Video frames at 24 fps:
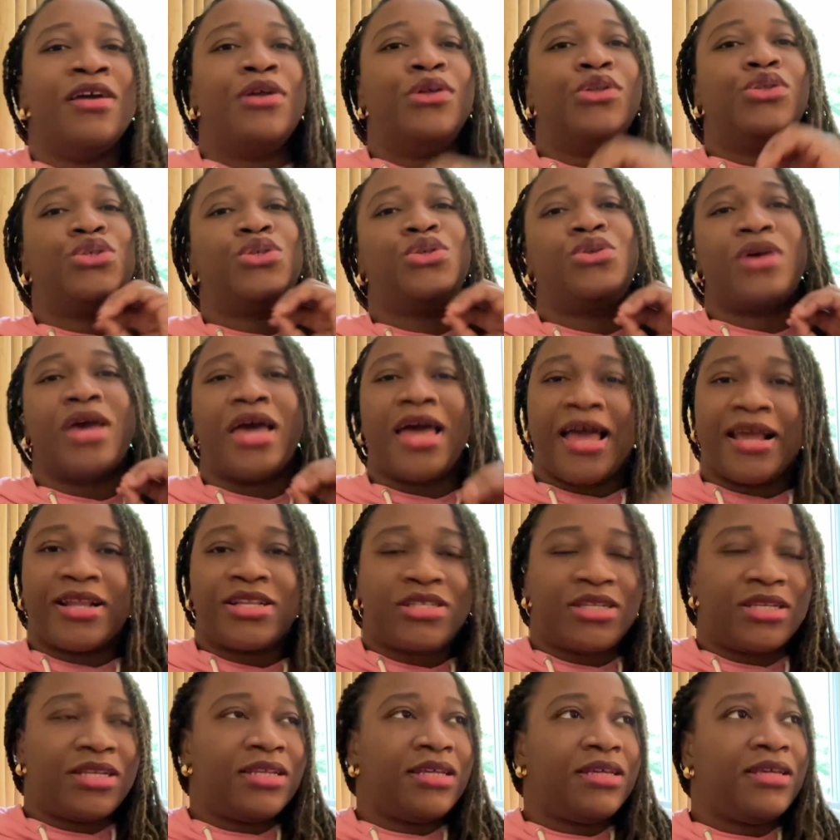to
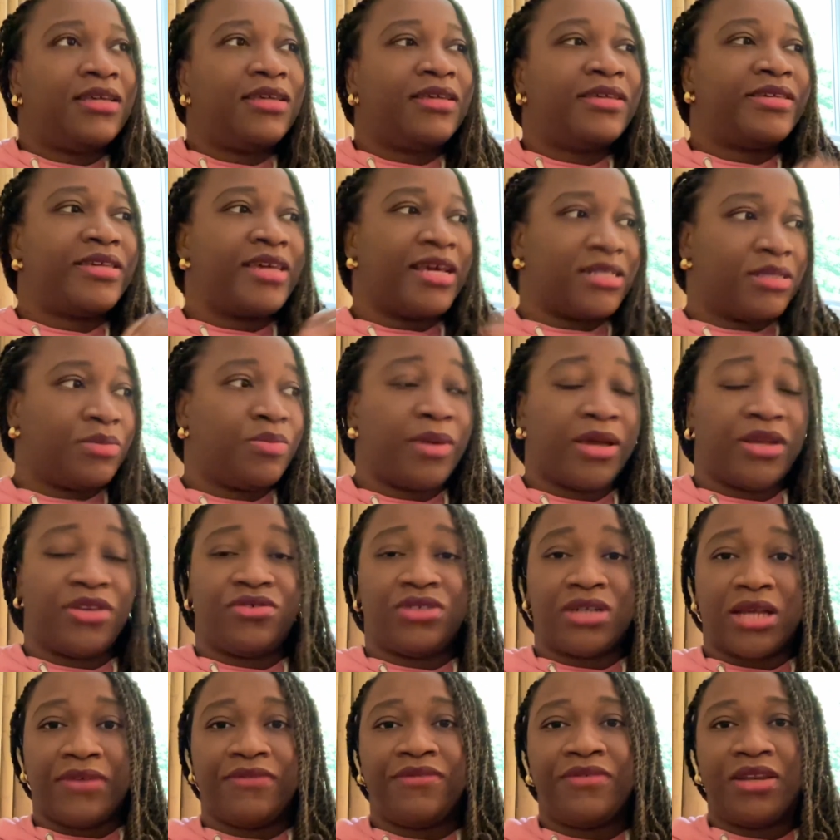actually get my
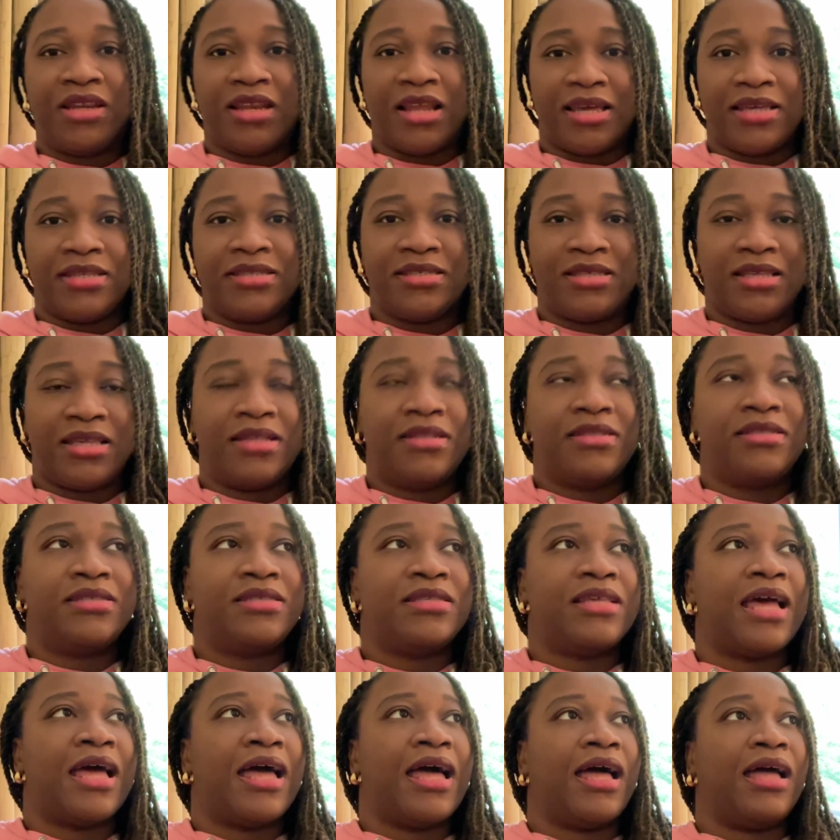driving
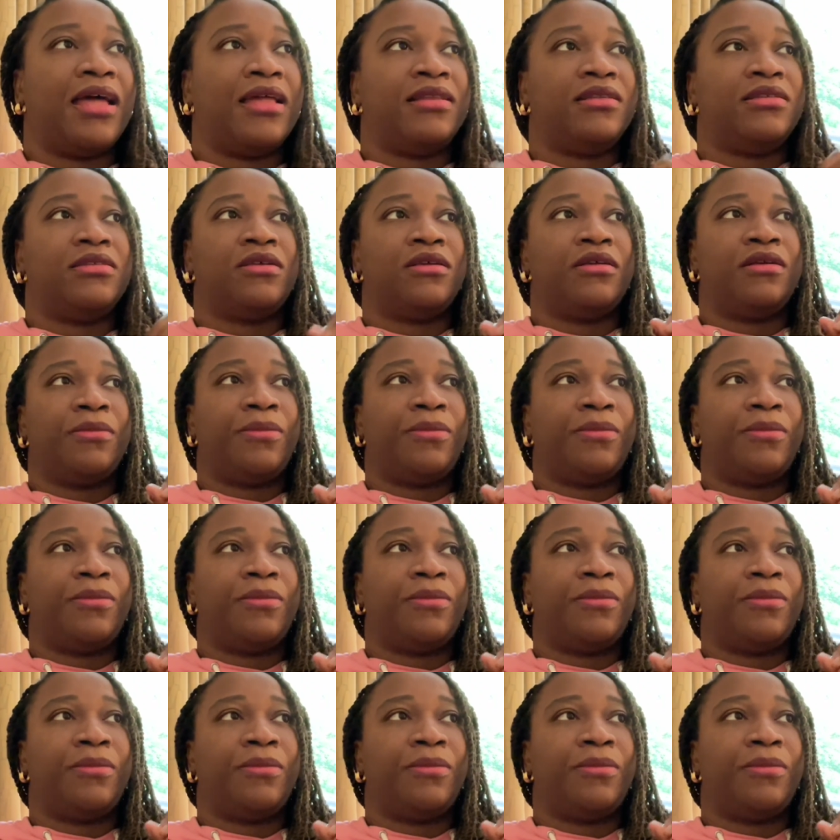license and